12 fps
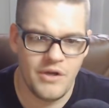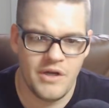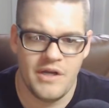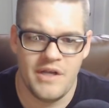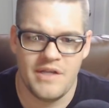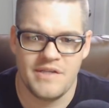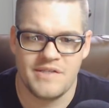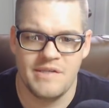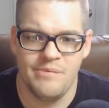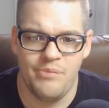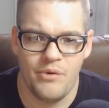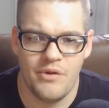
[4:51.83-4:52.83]
a
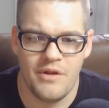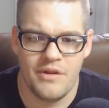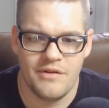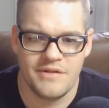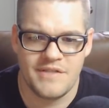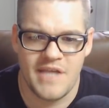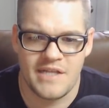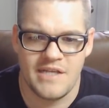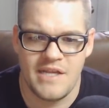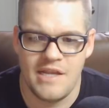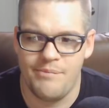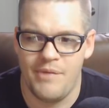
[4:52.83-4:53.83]
simple
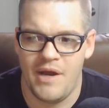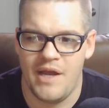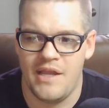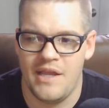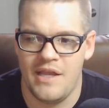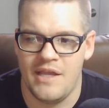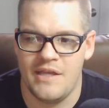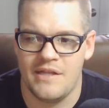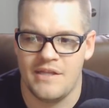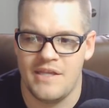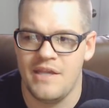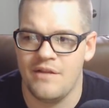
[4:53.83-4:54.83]
technique
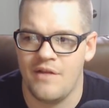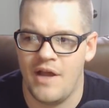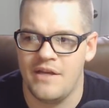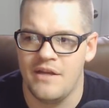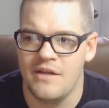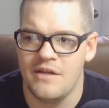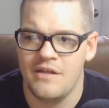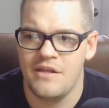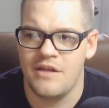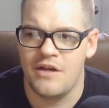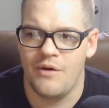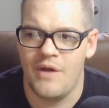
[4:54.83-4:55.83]
in Keylight,
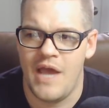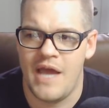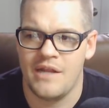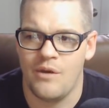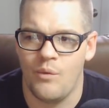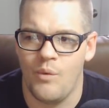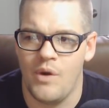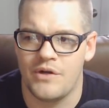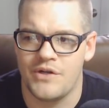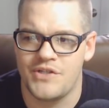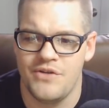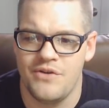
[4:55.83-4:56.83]
you know, adding a 1
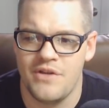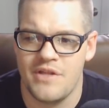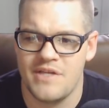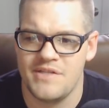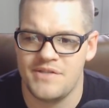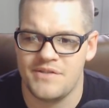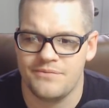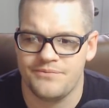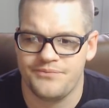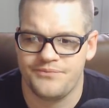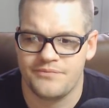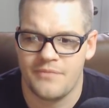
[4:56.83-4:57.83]
or 2 to this,
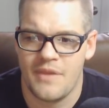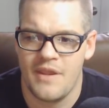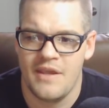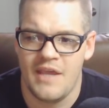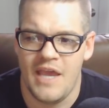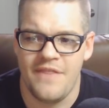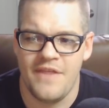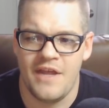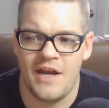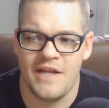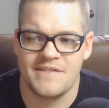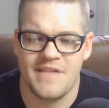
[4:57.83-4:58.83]
and
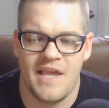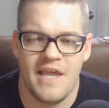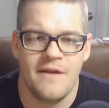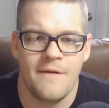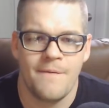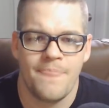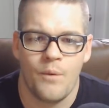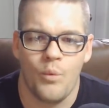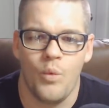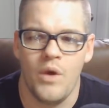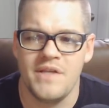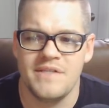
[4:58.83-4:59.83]
then I say,
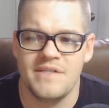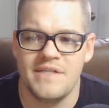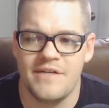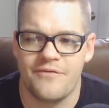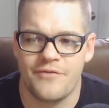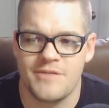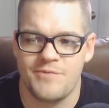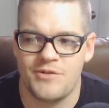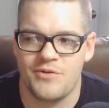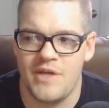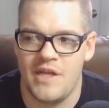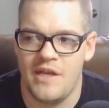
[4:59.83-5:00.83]
what is the difference
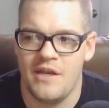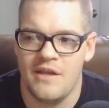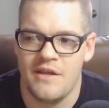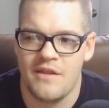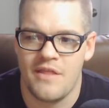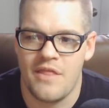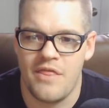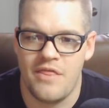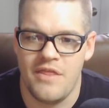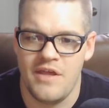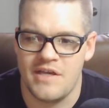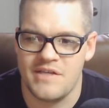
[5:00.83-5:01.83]
between
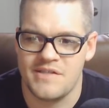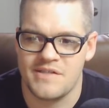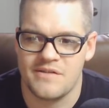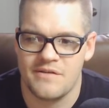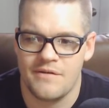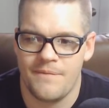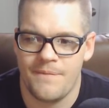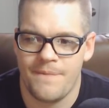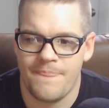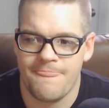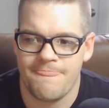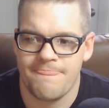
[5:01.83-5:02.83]
this
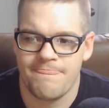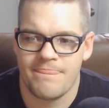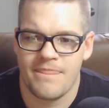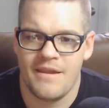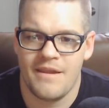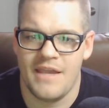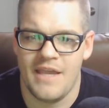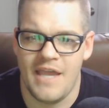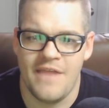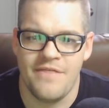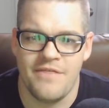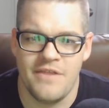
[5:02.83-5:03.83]

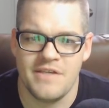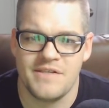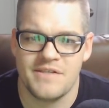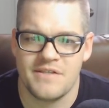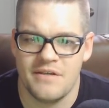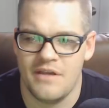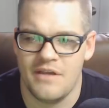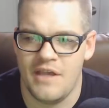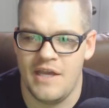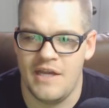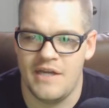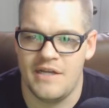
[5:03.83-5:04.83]
and this
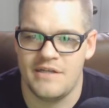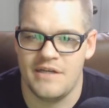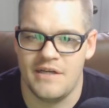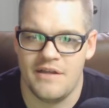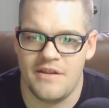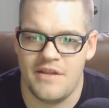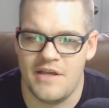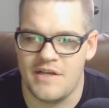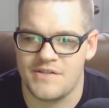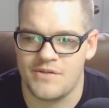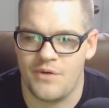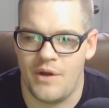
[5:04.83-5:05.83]
and this?
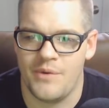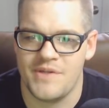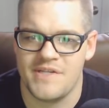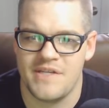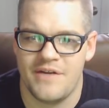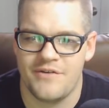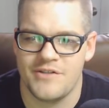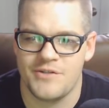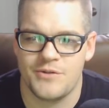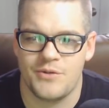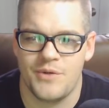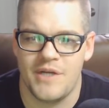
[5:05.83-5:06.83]
So I want to see the difference
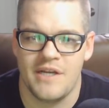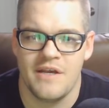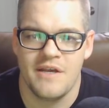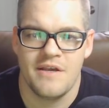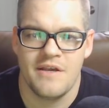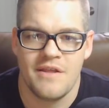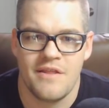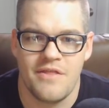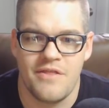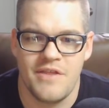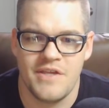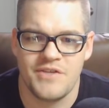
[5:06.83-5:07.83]
between
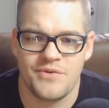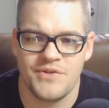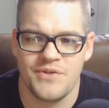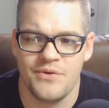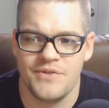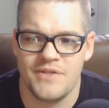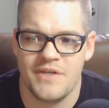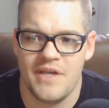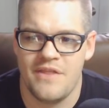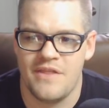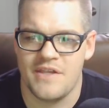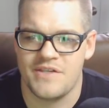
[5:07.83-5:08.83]
this result
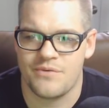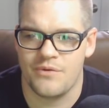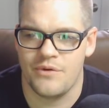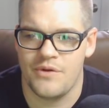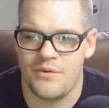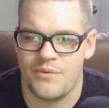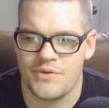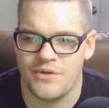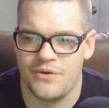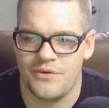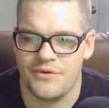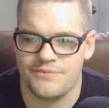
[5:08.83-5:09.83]
and this
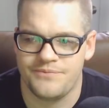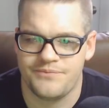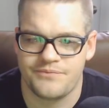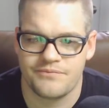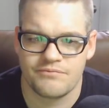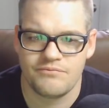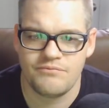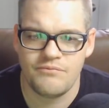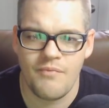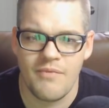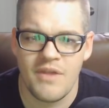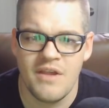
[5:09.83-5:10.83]
result.
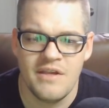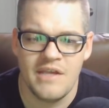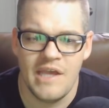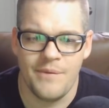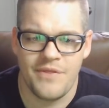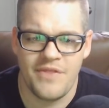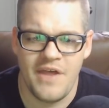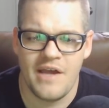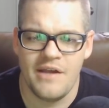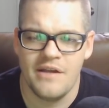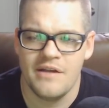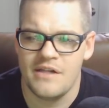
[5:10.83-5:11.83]
And with
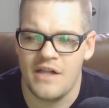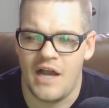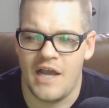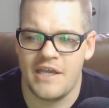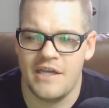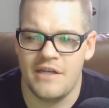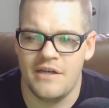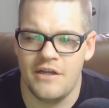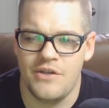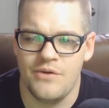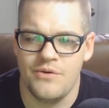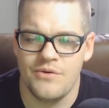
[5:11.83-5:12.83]
that, I can
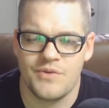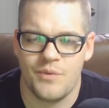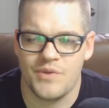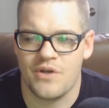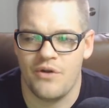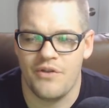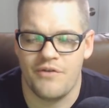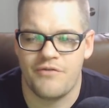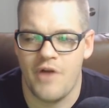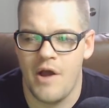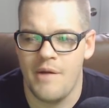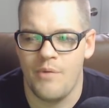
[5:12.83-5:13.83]
use what's called a
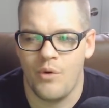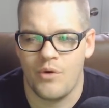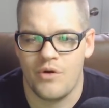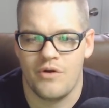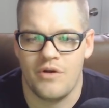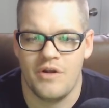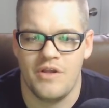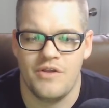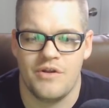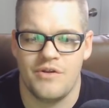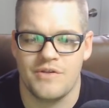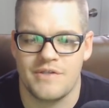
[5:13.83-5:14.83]
from, or you
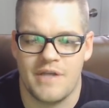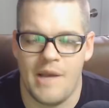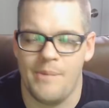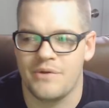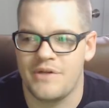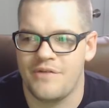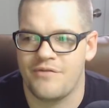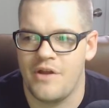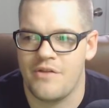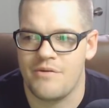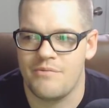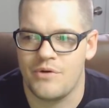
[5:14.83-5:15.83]
can use a couple of different
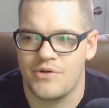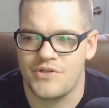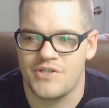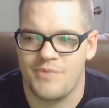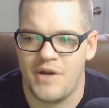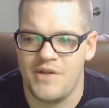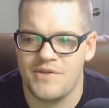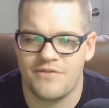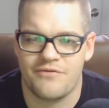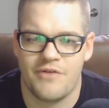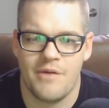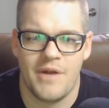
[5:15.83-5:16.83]
other merges, but I used a
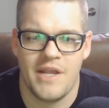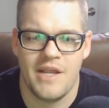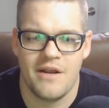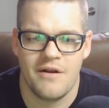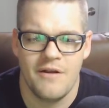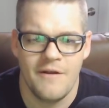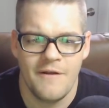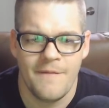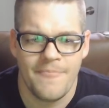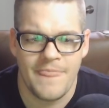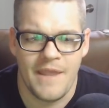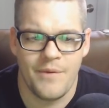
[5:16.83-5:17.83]
from right here,
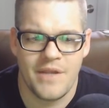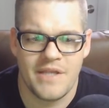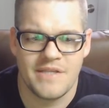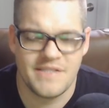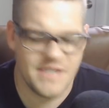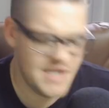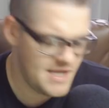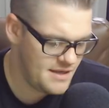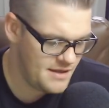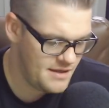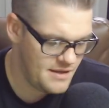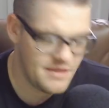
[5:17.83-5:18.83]
and we can
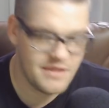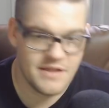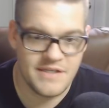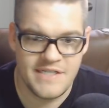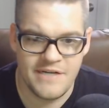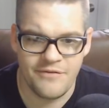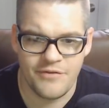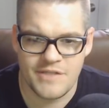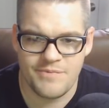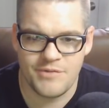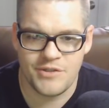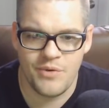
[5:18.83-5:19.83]
see the
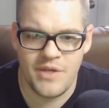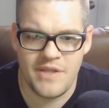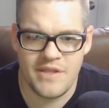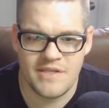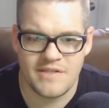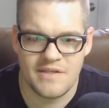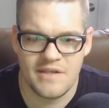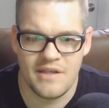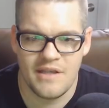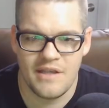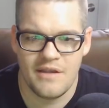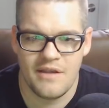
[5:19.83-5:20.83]
difference between these
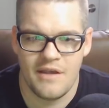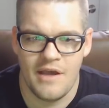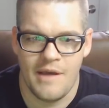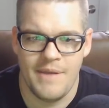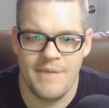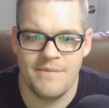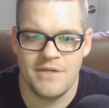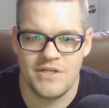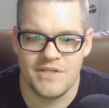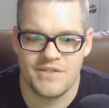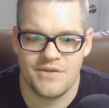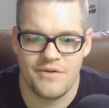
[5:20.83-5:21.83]

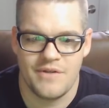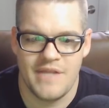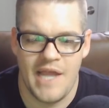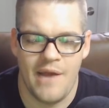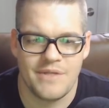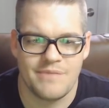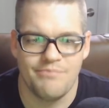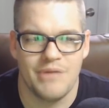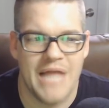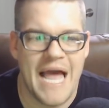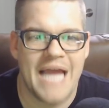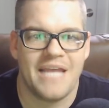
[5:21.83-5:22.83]
images. So that now it's
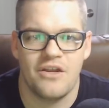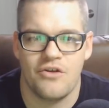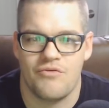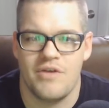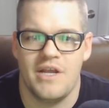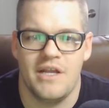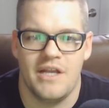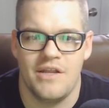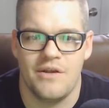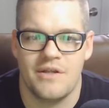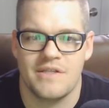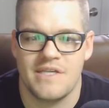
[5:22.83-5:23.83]
black and green, and
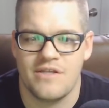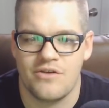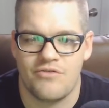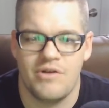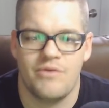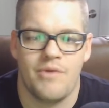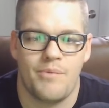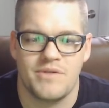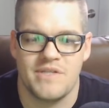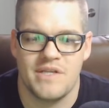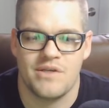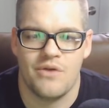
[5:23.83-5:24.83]
you can see the green
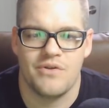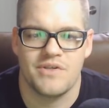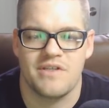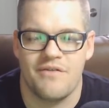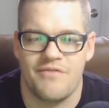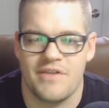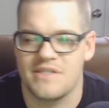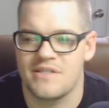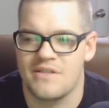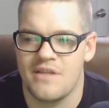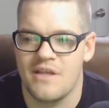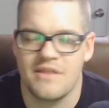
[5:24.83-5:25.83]
represents all the stuff
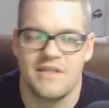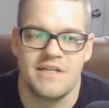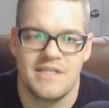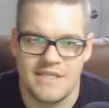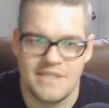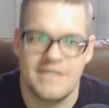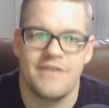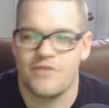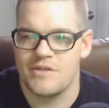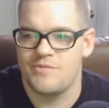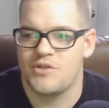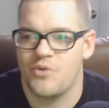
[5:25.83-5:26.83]
that's the
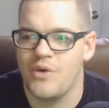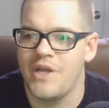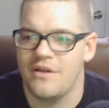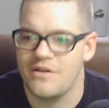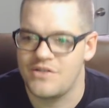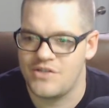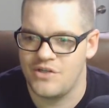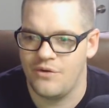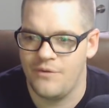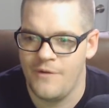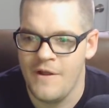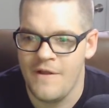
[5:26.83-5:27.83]
difference between the
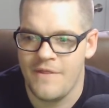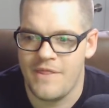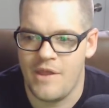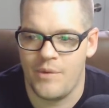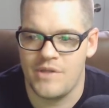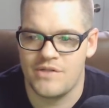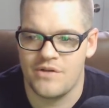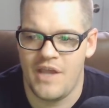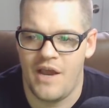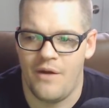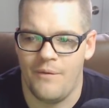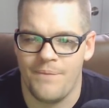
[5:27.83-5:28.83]
two that we took
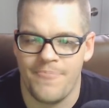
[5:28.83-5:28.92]
out.